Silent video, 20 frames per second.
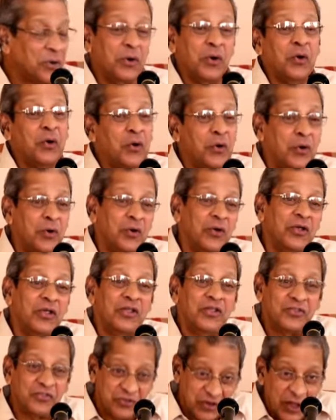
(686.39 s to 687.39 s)
Oh,
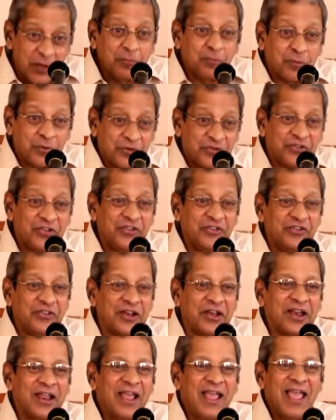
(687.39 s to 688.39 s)
same
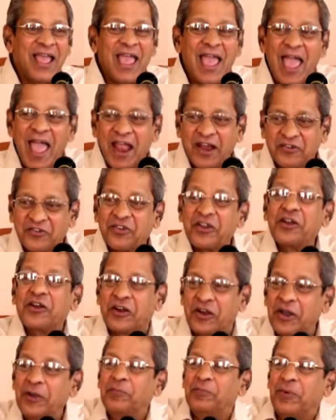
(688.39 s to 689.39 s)
procedure.
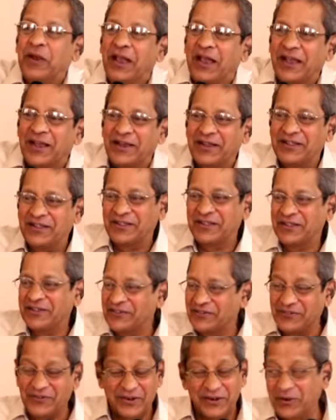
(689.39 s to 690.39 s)
Action replayed.
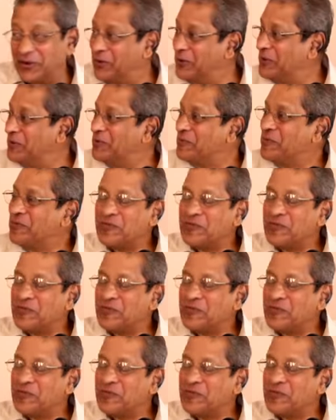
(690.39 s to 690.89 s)
Very good.